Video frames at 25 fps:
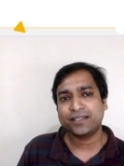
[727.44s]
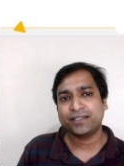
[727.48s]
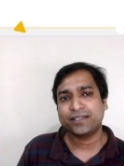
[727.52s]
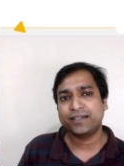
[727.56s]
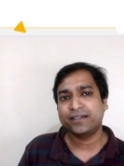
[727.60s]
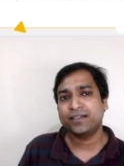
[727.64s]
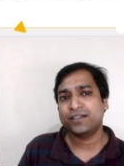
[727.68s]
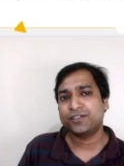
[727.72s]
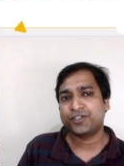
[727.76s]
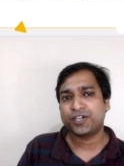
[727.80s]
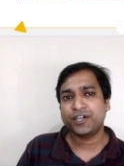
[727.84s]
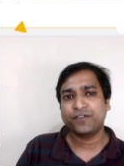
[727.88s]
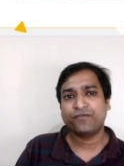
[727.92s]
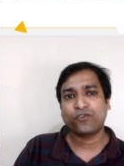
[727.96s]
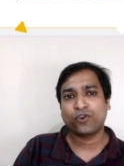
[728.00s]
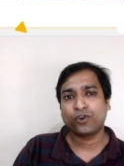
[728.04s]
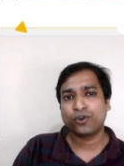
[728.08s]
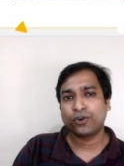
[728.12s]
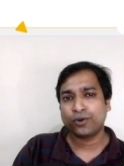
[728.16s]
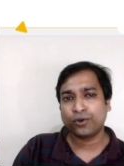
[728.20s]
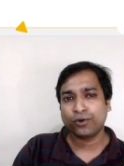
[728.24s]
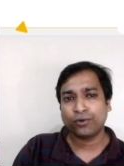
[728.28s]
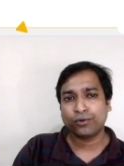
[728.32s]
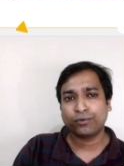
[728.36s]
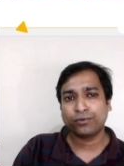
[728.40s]
this Industry
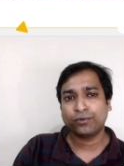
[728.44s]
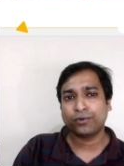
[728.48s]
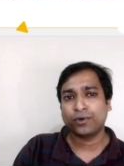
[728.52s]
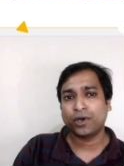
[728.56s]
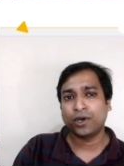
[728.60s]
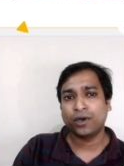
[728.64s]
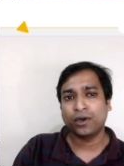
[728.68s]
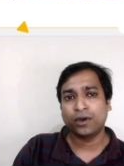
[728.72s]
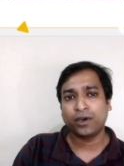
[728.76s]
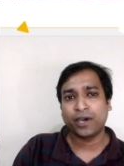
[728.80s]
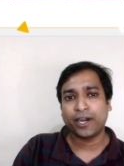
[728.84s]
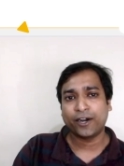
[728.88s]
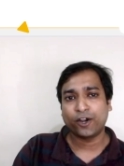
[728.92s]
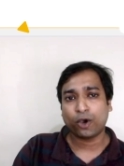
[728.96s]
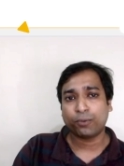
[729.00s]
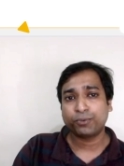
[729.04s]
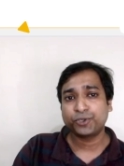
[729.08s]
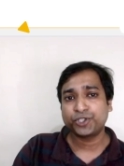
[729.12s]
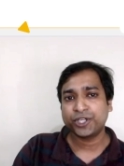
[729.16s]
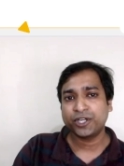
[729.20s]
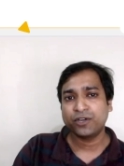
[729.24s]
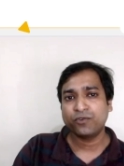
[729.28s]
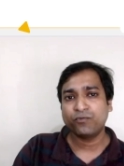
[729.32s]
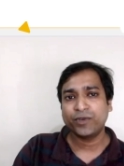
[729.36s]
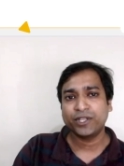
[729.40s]
4.0 uh,
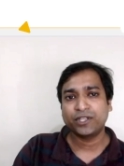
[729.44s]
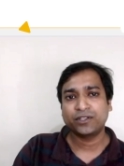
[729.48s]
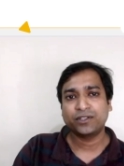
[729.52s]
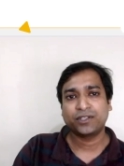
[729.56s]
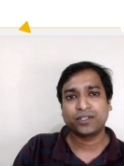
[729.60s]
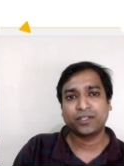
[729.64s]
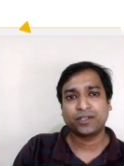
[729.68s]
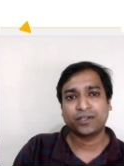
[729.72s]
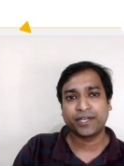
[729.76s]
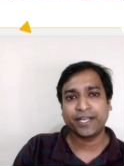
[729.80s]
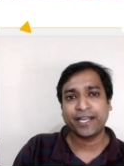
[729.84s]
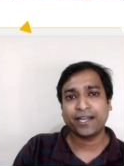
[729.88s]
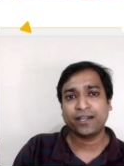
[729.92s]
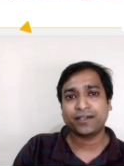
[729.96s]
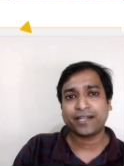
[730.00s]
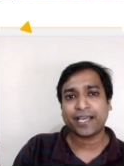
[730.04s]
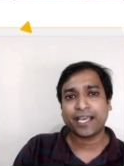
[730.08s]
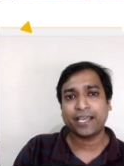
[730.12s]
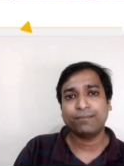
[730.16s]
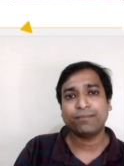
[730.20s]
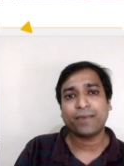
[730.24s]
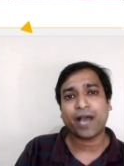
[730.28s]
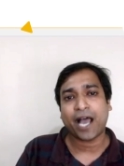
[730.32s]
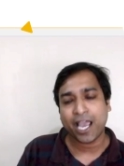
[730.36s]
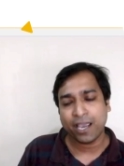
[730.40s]
adoption with
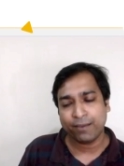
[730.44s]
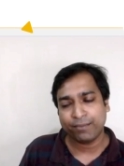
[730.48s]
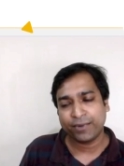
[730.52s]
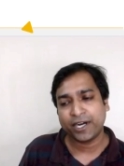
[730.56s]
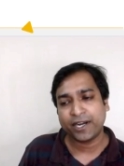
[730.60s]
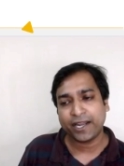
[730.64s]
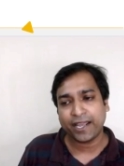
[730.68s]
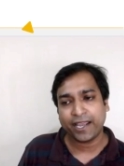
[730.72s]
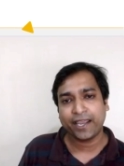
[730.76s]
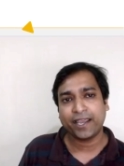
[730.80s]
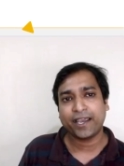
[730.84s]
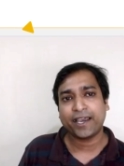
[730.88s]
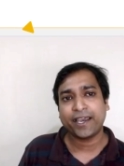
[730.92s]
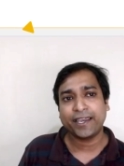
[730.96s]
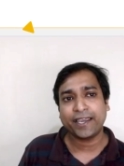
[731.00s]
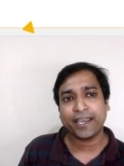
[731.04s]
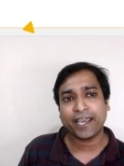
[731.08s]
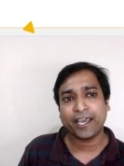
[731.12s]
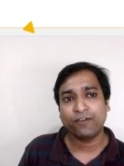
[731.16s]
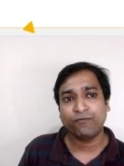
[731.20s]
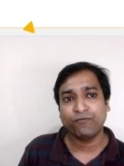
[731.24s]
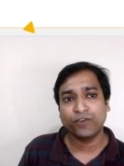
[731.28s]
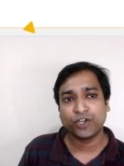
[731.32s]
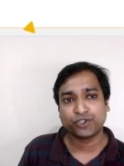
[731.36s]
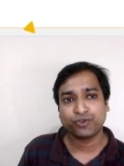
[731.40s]
real-time hybrid AI
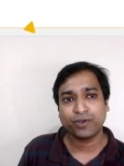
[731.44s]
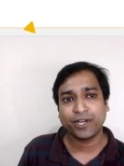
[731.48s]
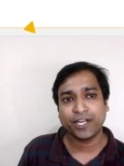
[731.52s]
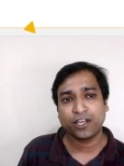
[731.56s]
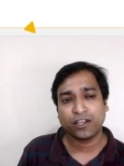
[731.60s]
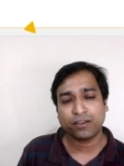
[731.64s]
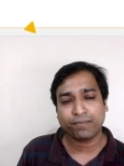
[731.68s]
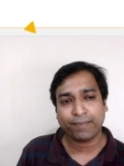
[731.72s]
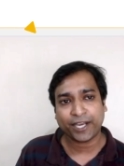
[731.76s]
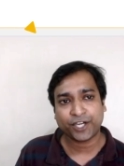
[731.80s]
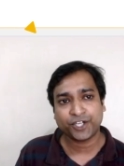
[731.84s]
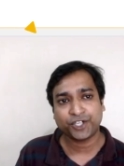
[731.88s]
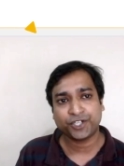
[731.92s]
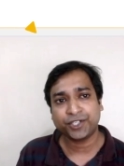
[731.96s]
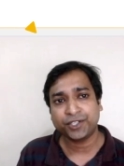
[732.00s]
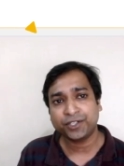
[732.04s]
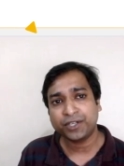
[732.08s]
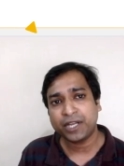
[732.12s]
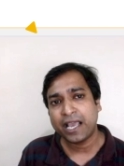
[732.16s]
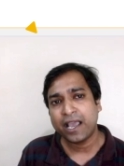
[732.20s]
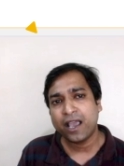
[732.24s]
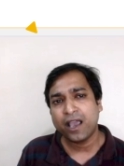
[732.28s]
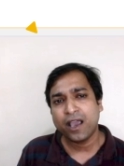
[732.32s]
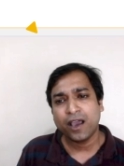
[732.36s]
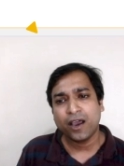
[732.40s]
and visual
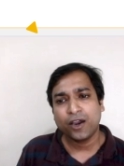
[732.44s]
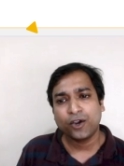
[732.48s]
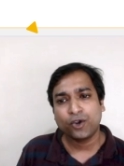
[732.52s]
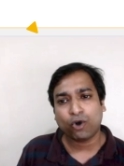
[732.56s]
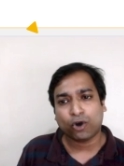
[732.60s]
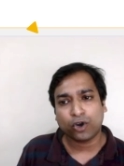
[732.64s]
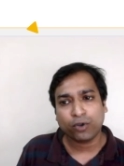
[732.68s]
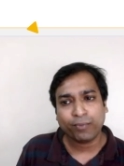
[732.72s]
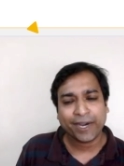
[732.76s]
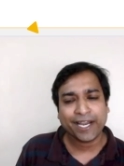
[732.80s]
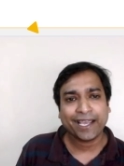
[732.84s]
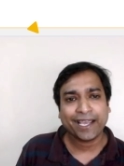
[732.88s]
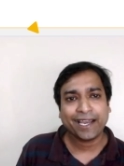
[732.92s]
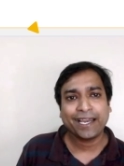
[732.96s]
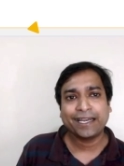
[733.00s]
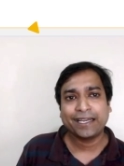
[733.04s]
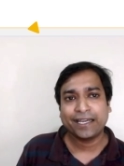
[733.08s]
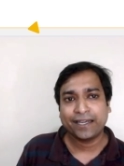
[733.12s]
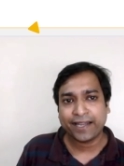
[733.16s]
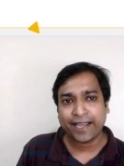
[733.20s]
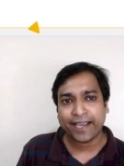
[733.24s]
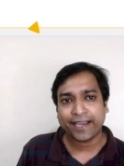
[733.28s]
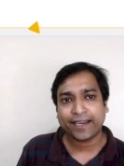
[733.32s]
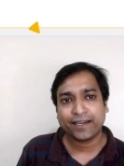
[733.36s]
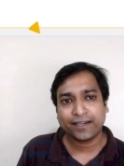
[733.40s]
inspection to automatically
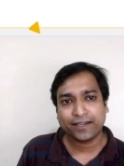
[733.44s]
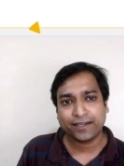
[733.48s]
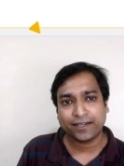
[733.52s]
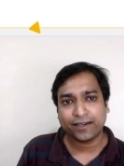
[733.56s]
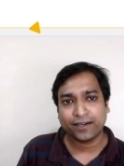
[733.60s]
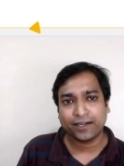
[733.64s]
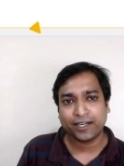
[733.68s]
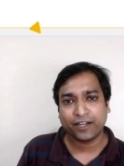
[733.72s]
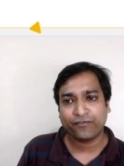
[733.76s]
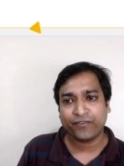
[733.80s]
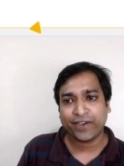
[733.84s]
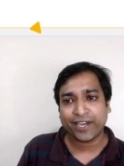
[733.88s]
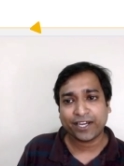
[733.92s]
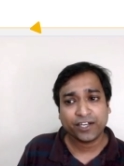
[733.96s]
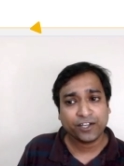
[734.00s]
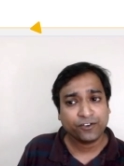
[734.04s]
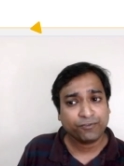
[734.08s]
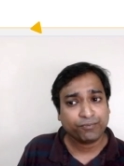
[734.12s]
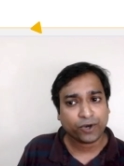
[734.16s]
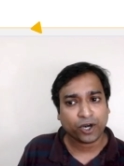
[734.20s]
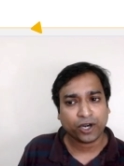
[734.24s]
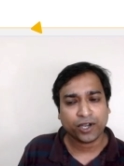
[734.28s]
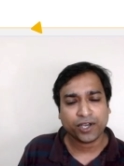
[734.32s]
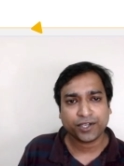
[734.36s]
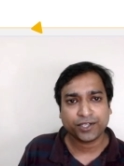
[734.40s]
detect uh,
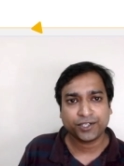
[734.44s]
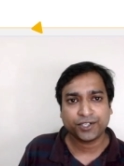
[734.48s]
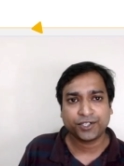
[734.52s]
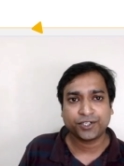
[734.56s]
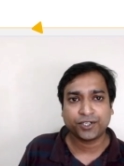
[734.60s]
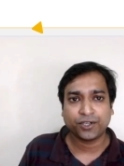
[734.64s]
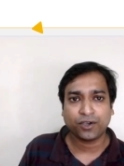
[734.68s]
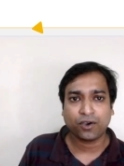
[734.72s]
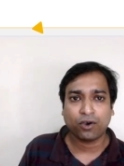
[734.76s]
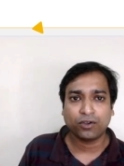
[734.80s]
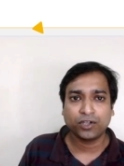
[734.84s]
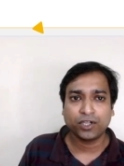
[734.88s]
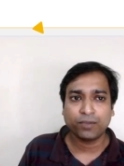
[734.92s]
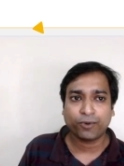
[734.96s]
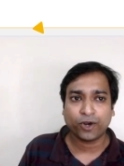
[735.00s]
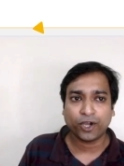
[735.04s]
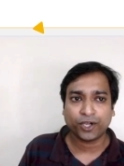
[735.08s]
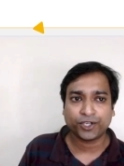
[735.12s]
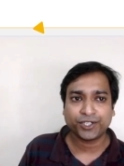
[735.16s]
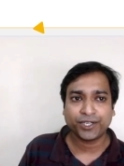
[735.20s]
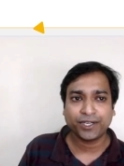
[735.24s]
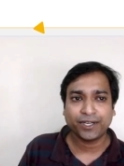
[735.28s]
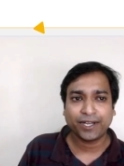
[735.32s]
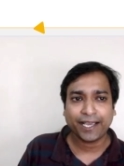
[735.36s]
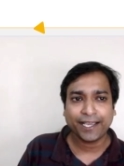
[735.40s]
defective products on the
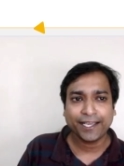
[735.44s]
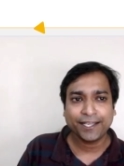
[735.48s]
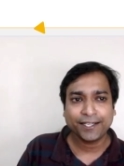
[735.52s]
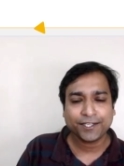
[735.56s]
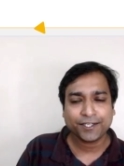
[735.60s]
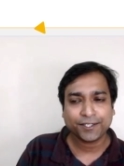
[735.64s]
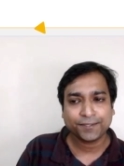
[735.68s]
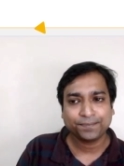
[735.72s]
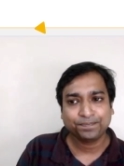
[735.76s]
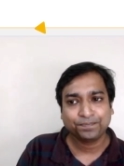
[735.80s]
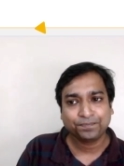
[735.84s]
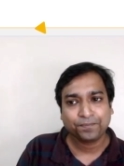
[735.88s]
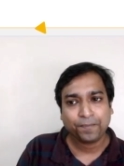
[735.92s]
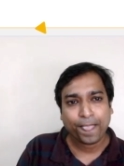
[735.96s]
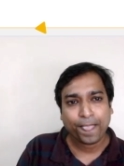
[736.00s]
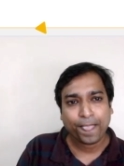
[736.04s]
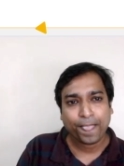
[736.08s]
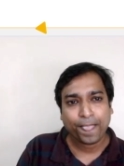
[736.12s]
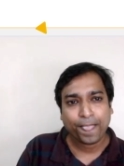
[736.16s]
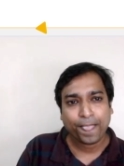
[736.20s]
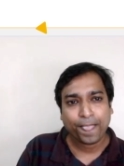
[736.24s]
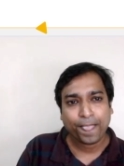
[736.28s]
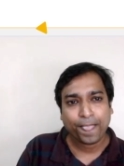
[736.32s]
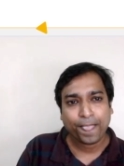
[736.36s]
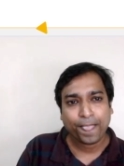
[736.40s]
production lines.
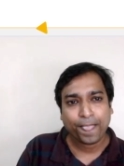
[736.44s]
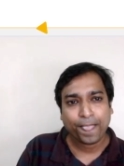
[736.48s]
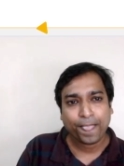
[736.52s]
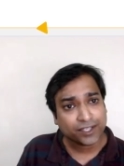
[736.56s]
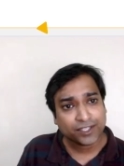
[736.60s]
We have